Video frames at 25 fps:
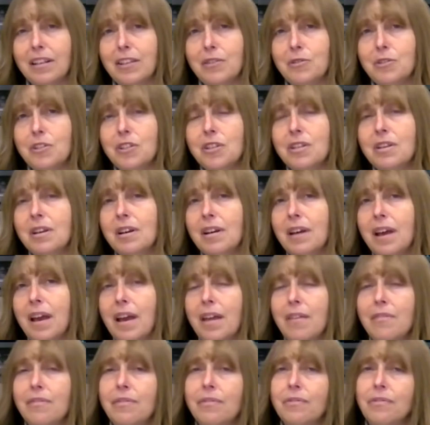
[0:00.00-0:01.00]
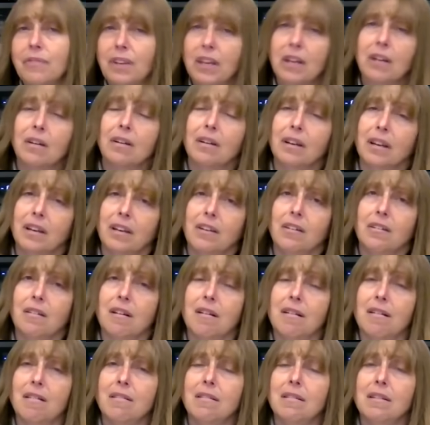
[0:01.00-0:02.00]
you should not have fear in your
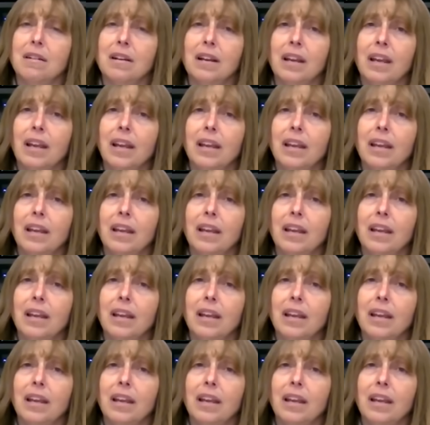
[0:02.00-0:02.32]
heart.